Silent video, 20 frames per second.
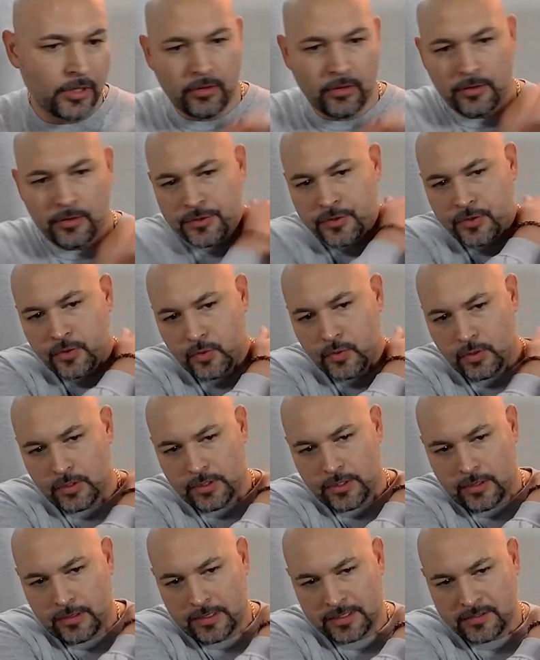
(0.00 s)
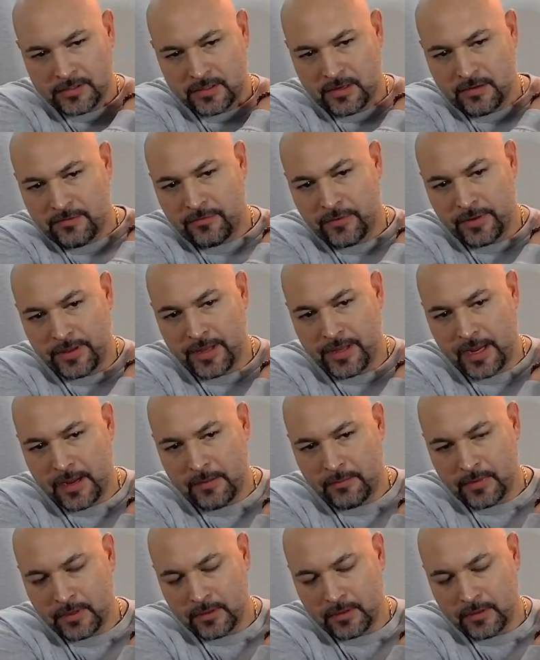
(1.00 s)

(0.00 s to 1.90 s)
go to school and all that stuff with him.